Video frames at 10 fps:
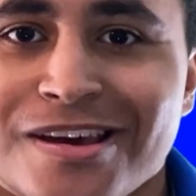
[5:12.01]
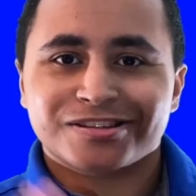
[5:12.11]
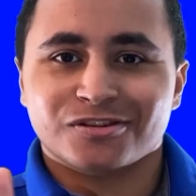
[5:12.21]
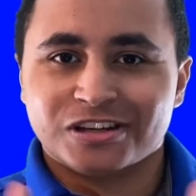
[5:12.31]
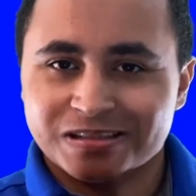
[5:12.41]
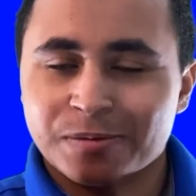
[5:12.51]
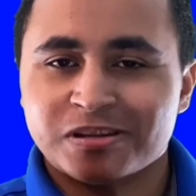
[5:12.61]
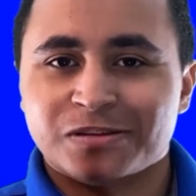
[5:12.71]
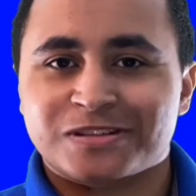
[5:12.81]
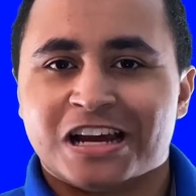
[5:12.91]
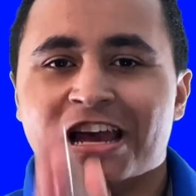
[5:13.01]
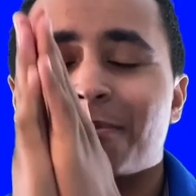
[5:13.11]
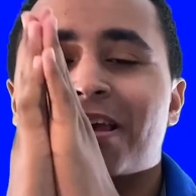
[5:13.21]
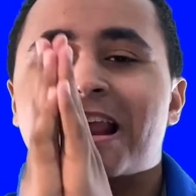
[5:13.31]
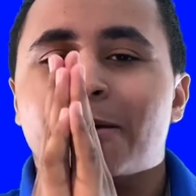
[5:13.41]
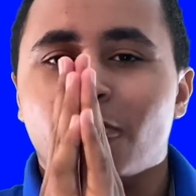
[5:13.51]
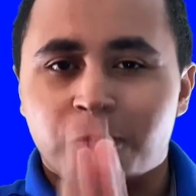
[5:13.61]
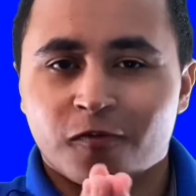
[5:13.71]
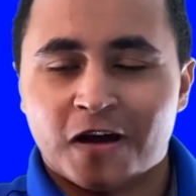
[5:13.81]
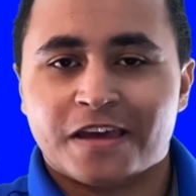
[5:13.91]
So just give me some time and I will
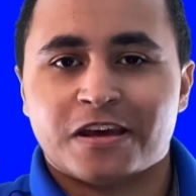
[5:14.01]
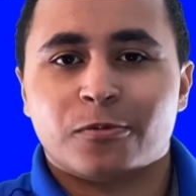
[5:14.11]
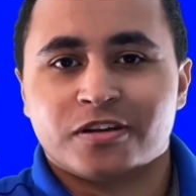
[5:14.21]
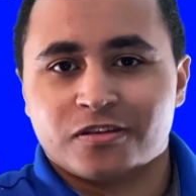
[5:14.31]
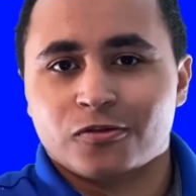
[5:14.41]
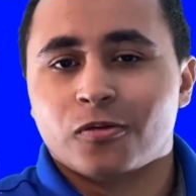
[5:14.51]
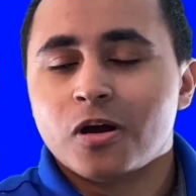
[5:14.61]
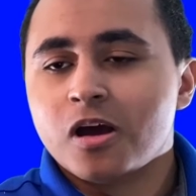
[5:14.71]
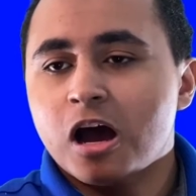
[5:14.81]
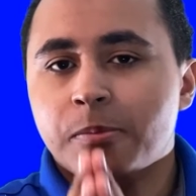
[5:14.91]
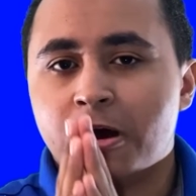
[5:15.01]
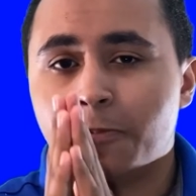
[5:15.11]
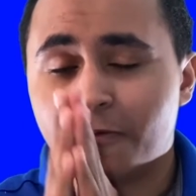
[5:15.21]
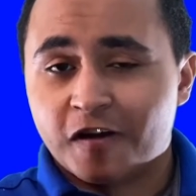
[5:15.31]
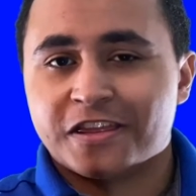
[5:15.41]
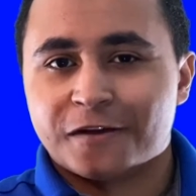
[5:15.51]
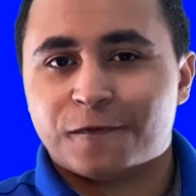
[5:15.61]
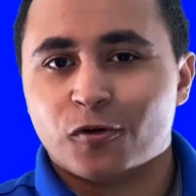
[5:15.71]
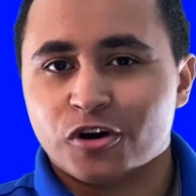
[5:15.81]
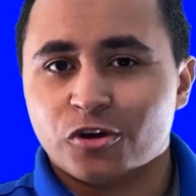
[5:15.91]
provide that with you. I'll provide that
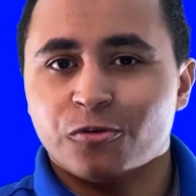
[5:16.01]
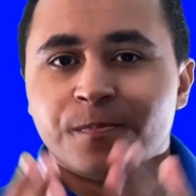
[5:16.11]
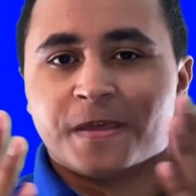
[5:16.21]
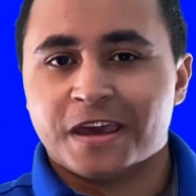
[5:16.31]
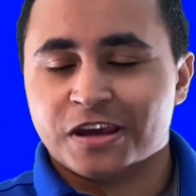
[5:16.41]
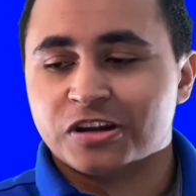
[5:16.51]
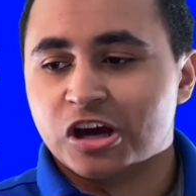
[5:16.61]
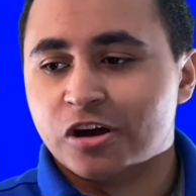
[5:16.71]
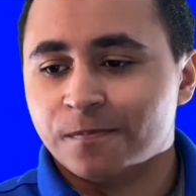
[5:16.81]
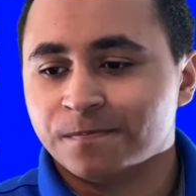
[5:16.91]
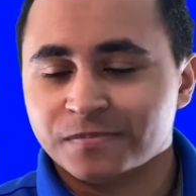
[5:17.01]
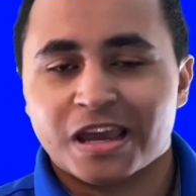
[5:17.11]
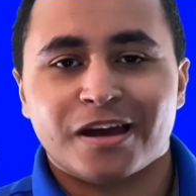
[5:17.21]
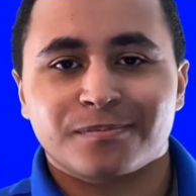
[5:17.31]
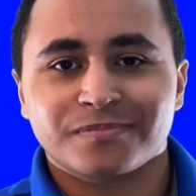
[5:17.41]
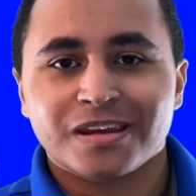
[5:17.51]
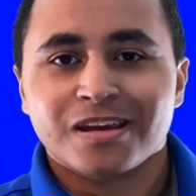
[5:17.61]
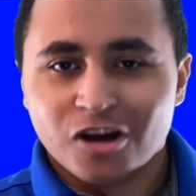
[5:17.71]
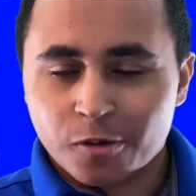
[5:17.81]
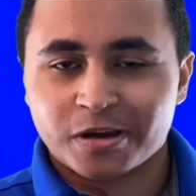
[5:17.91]
for you, and yeah.
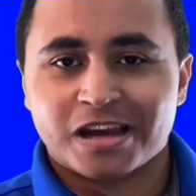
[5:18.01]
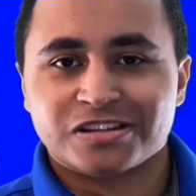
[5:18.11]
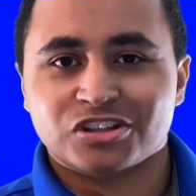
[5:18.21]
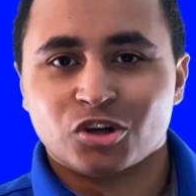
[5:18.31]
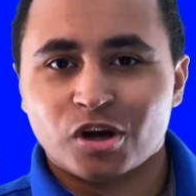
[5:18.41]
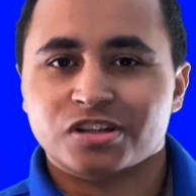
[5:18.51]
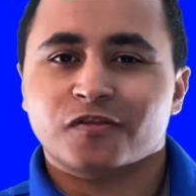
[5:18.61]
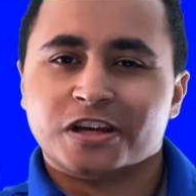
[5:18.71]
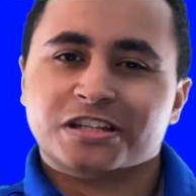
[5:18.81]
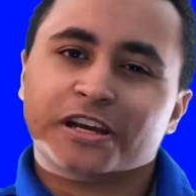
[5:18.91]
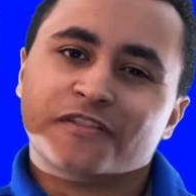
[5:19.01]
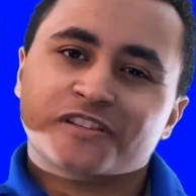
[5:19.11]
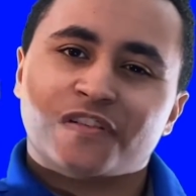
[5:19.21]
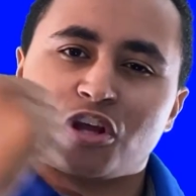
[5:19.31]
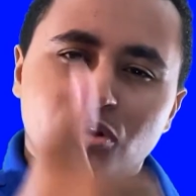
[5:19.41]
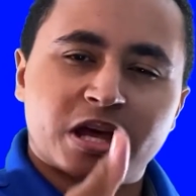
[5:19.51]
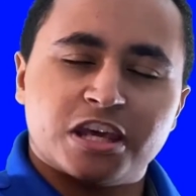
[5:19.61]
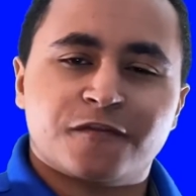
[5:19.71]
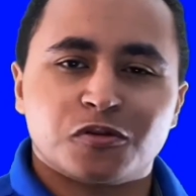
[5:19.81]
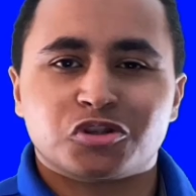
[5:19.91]
Hope you guys enjoyed. Don't forget to give this video a like
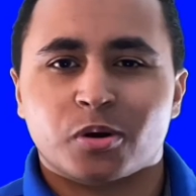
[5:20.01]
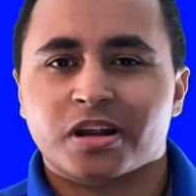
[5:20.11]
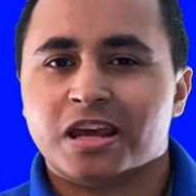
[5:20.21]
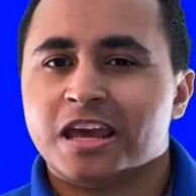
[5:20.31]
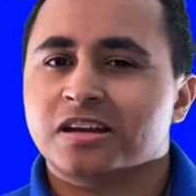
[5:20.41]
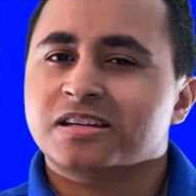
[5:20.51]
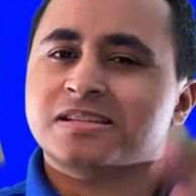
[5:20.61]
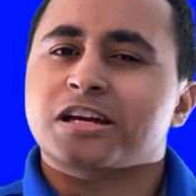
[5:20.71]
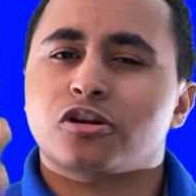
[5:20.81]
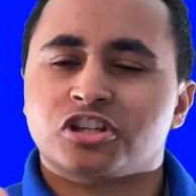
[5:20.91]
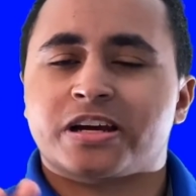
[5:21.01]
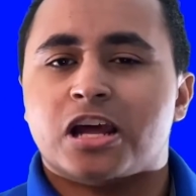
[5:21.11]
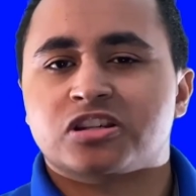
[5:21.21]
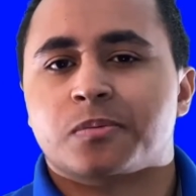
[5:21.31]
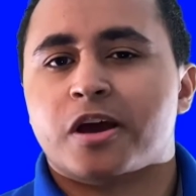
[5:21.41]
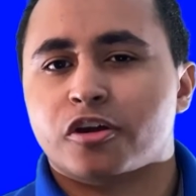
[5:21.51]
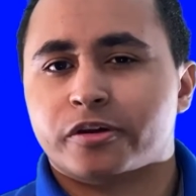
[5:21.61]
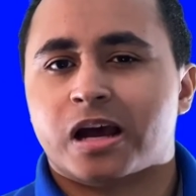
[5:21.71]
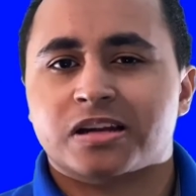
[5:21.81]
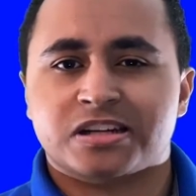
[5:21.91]
if you enjoyed it, and consider checking out some of my other
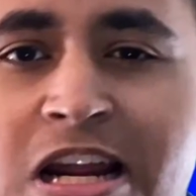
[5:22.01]
content.